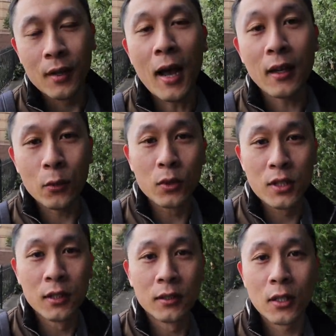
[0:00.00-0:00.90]
And it was
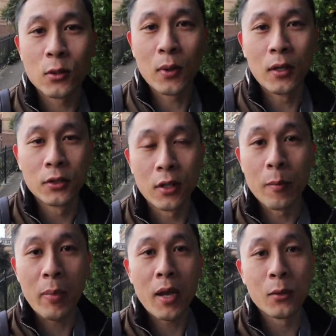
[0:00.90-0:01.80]
tilted as well, so the
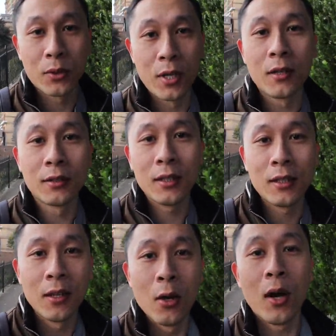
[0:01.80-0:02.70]
bed was
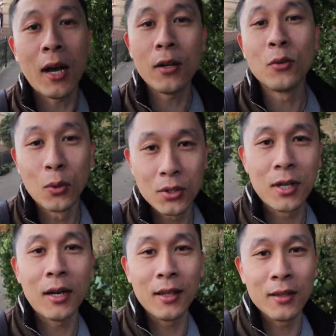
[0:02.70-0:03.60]
tilted higher on one
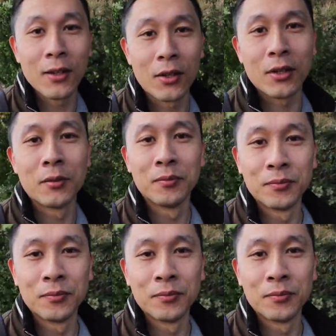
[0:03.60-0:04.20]
side than the other.